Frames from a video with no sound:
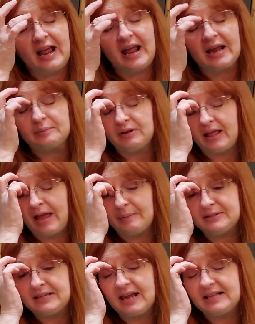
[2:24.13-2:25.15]
animal
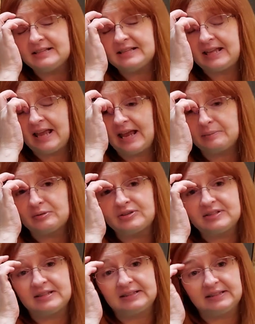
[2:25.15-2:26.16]
habitats and the
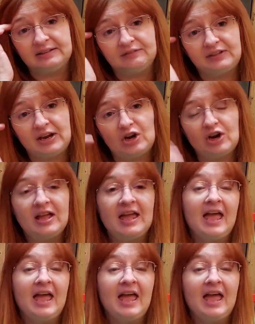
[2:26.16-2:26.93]
animals that live there.